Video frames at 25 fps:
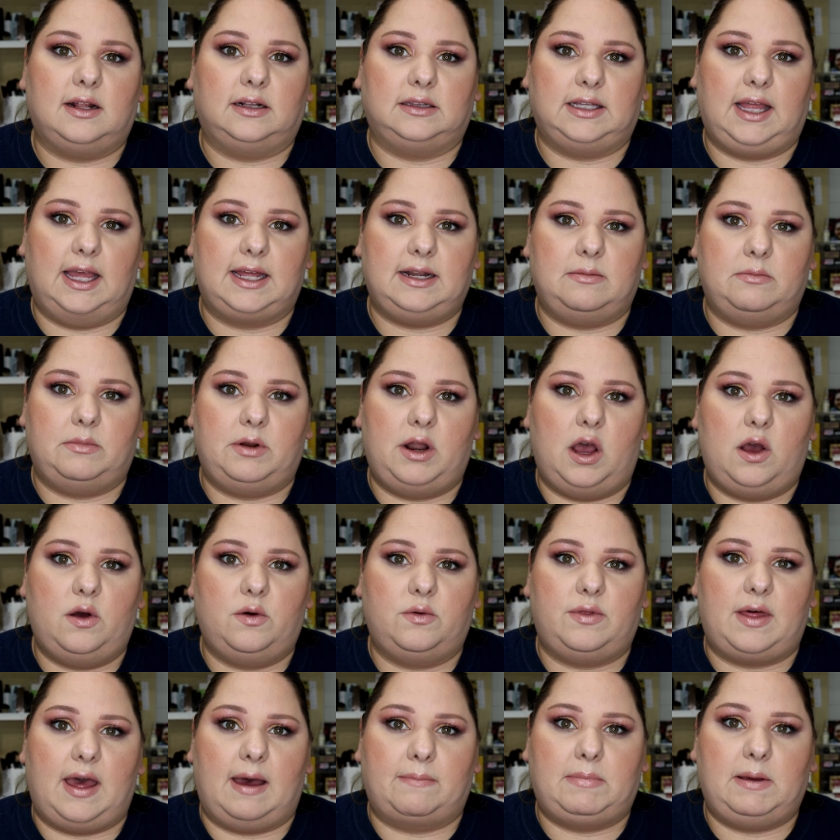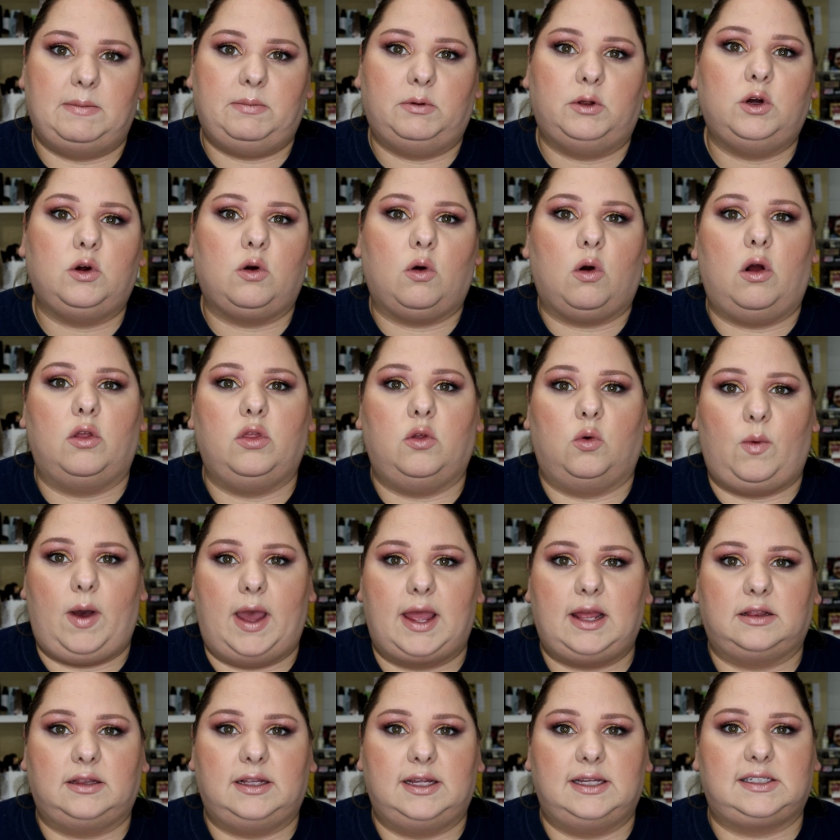letting them know that people who are on the
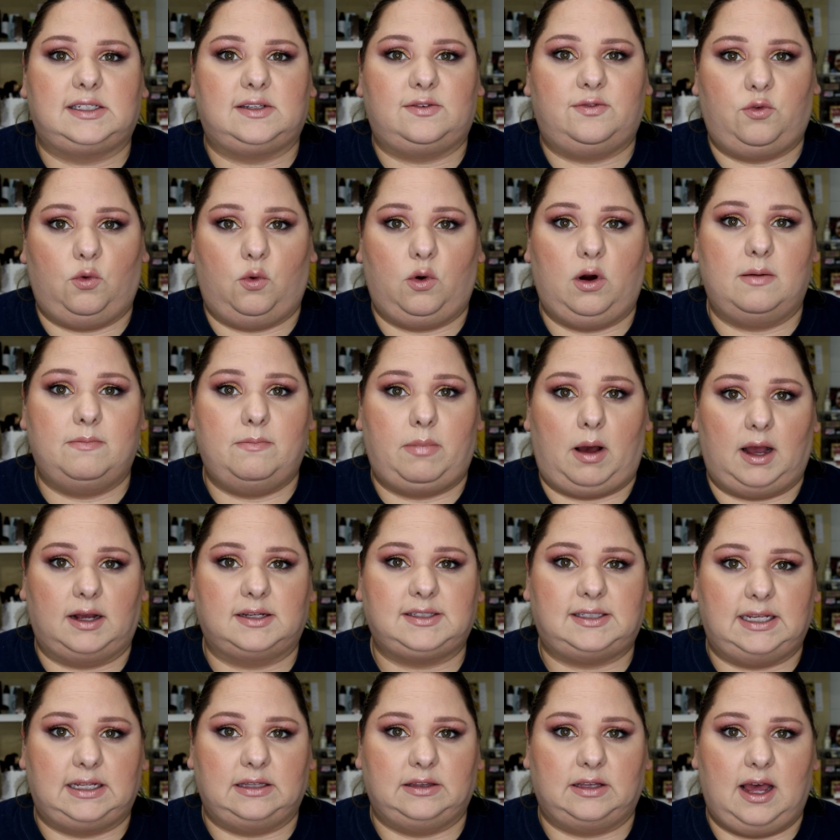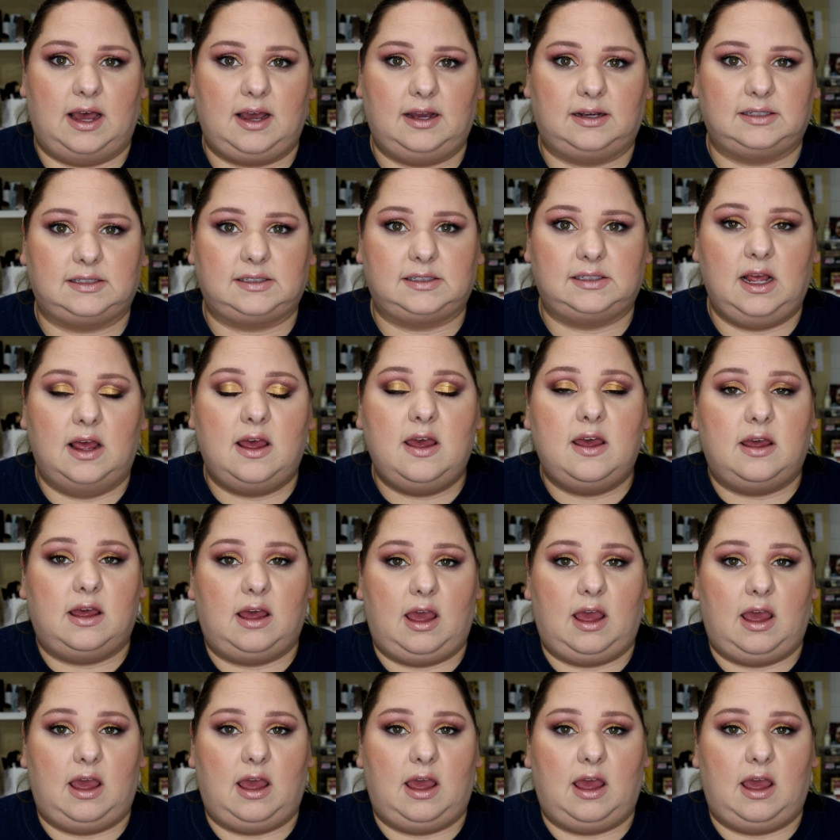wait list for BoxyLuxe,